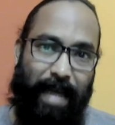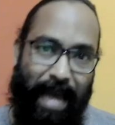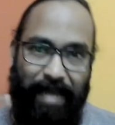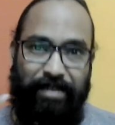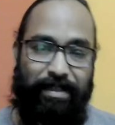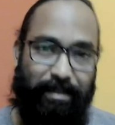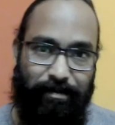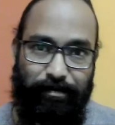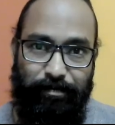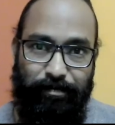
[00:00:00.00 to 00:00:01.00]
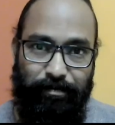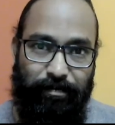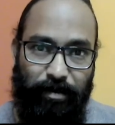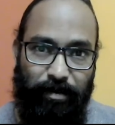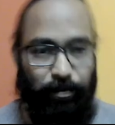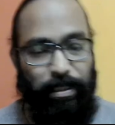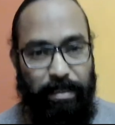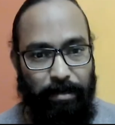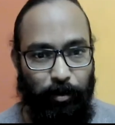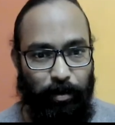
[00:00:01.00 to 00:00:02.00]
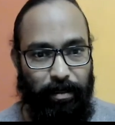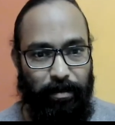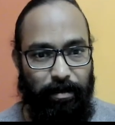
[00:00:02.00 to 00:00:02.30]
action within the body.